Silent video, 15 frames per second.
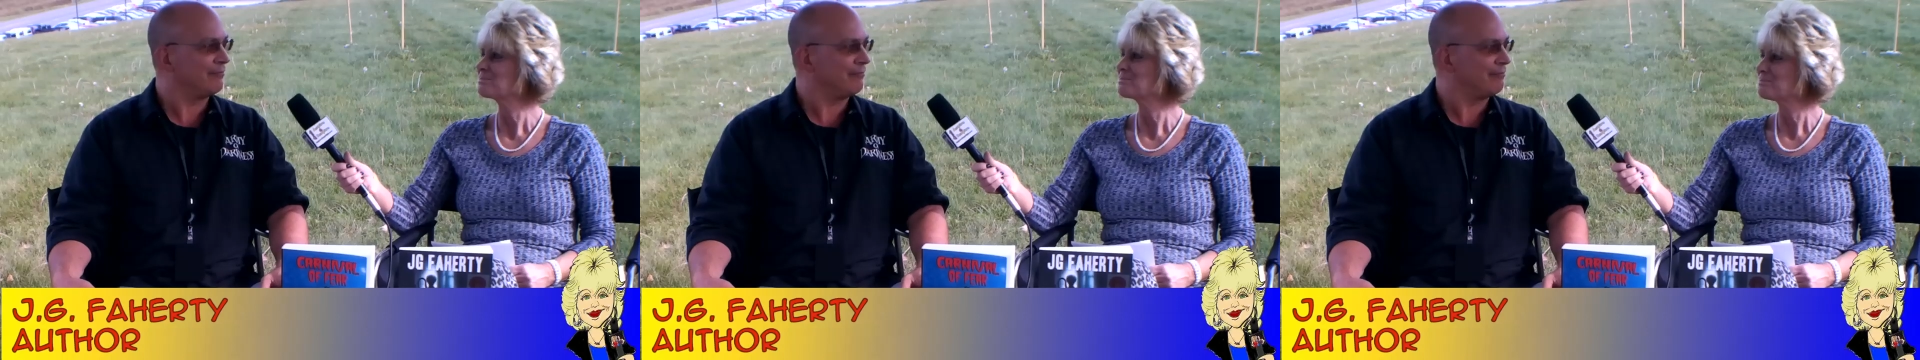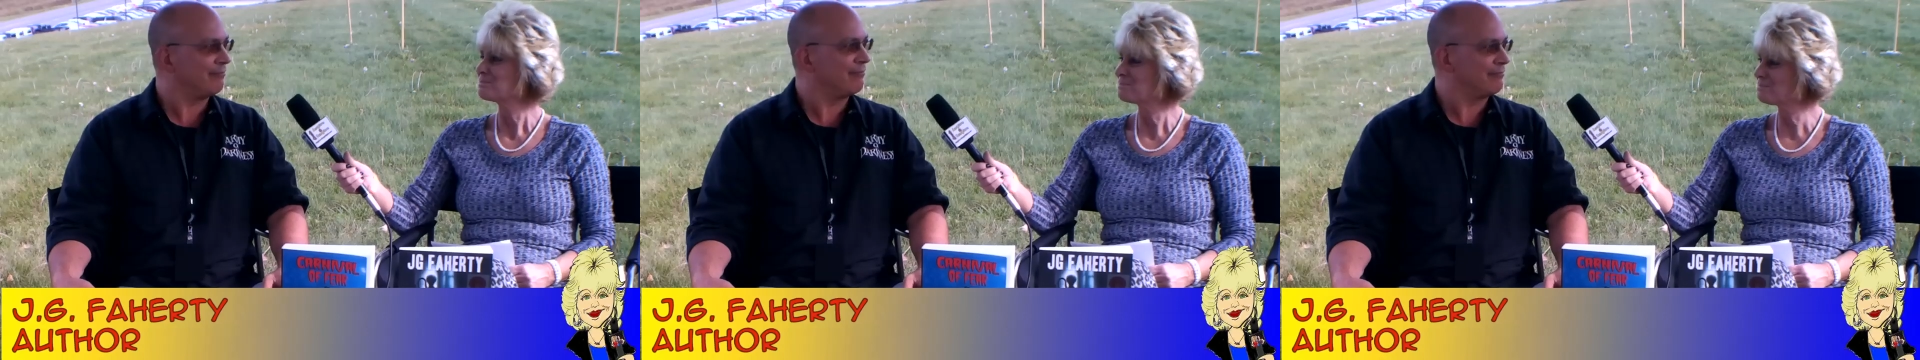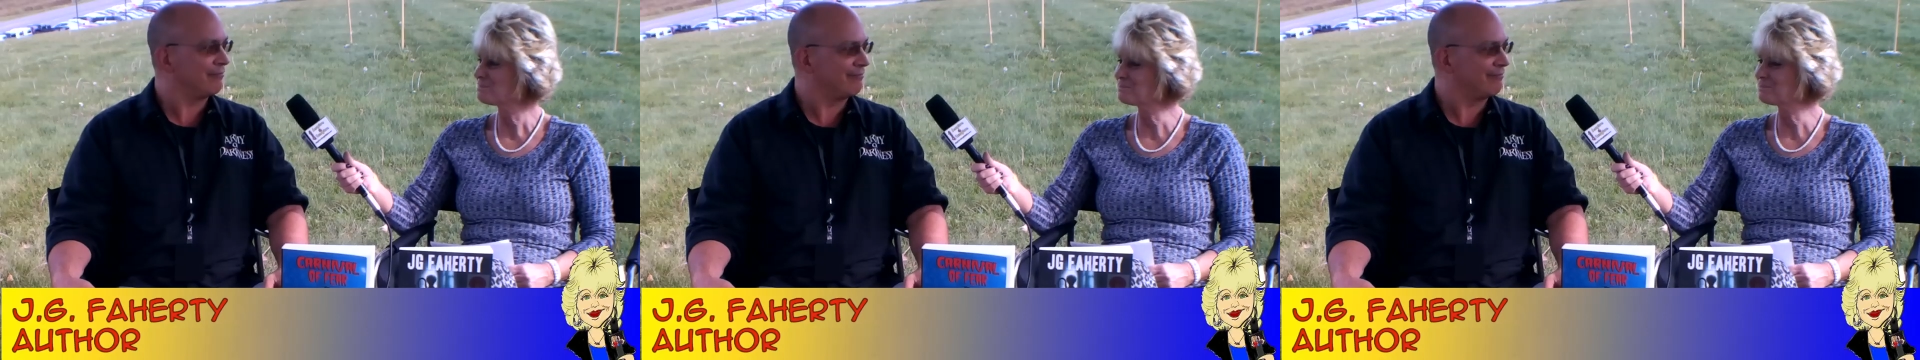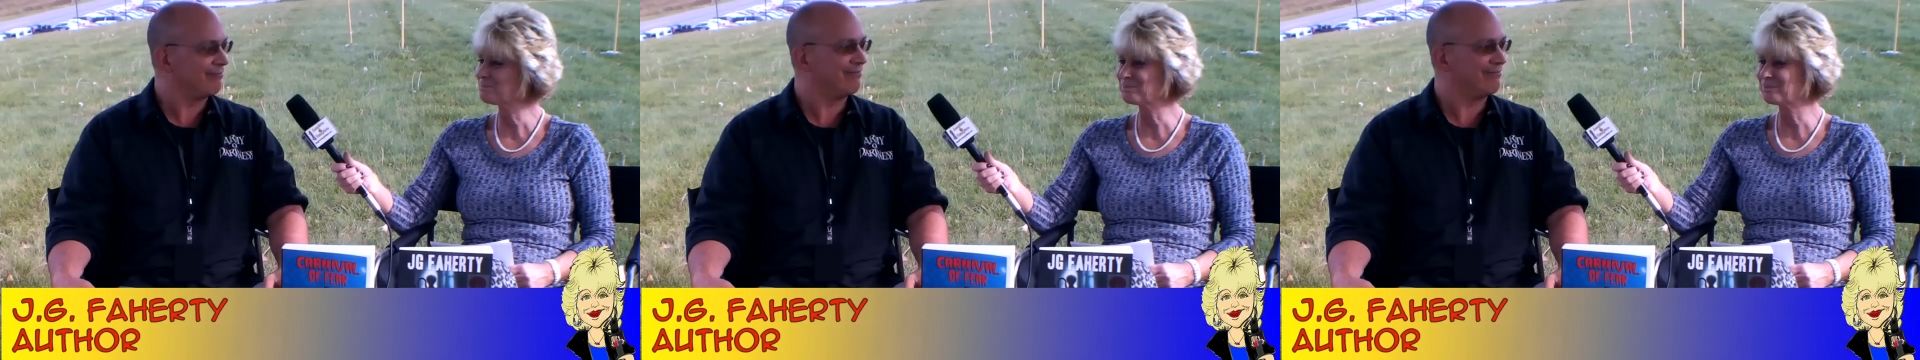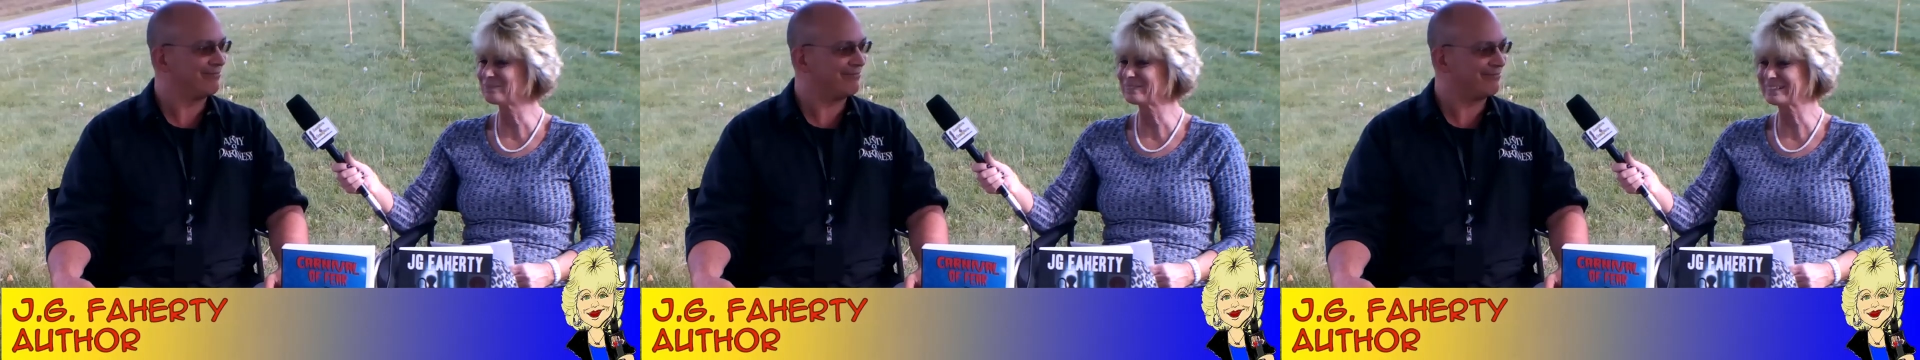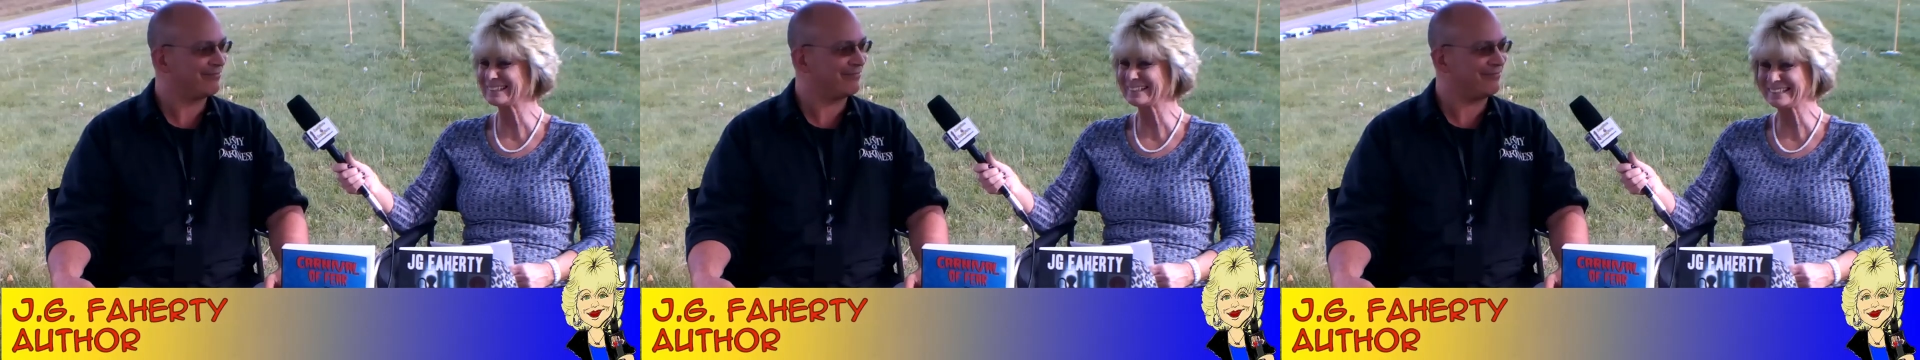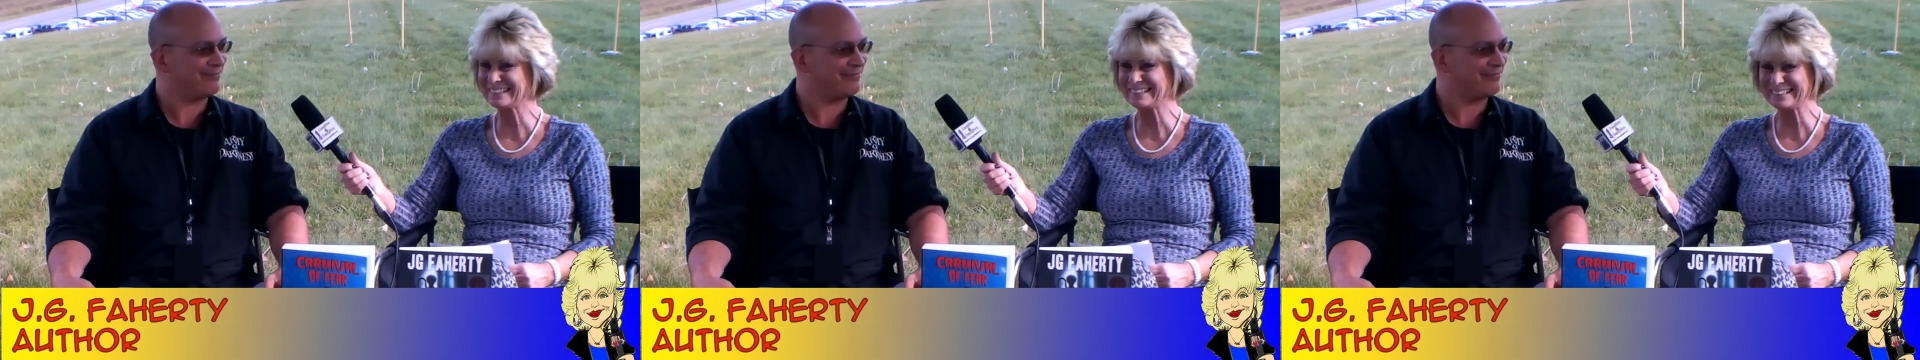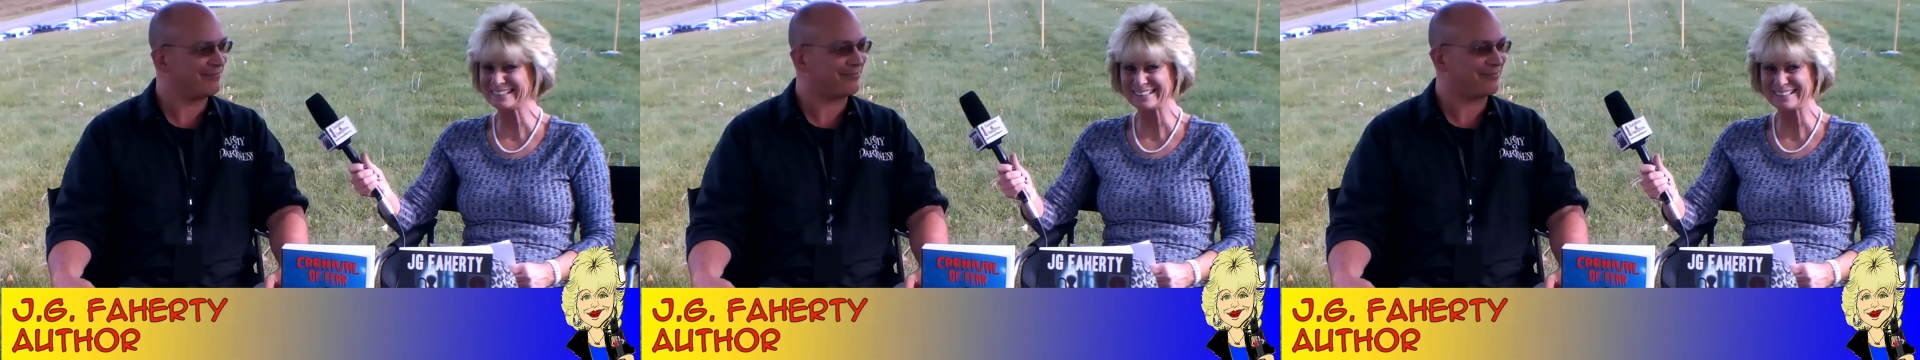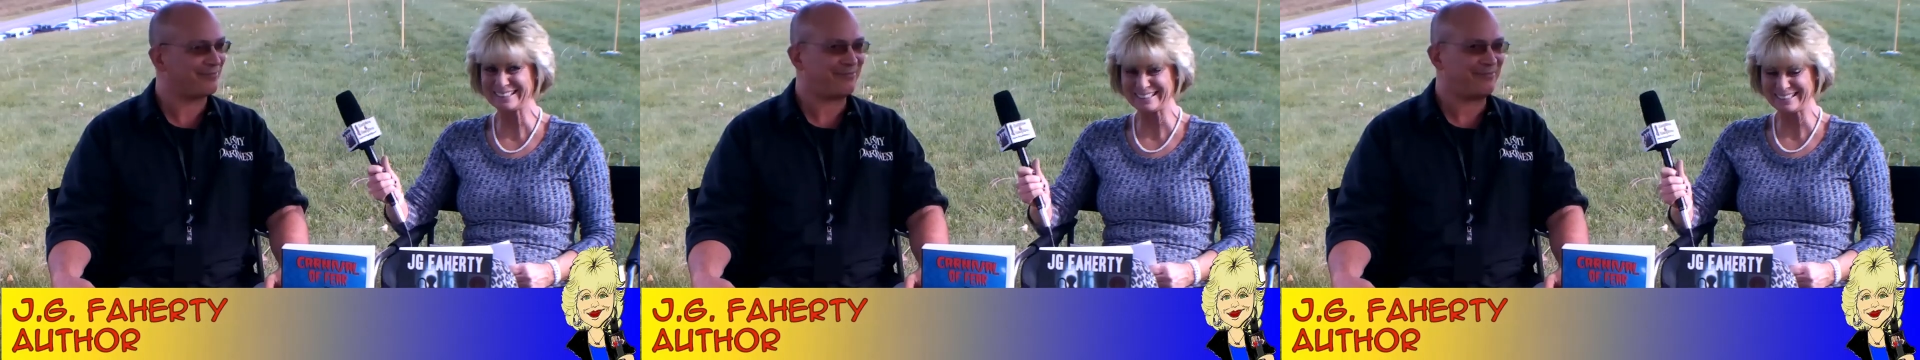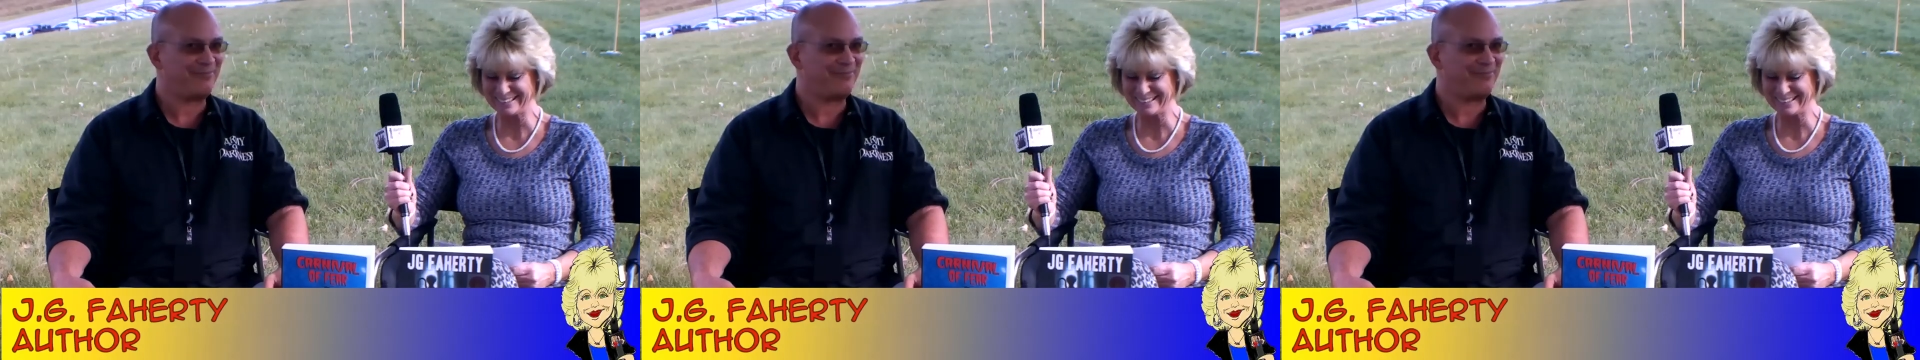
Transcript: Nobody speaks.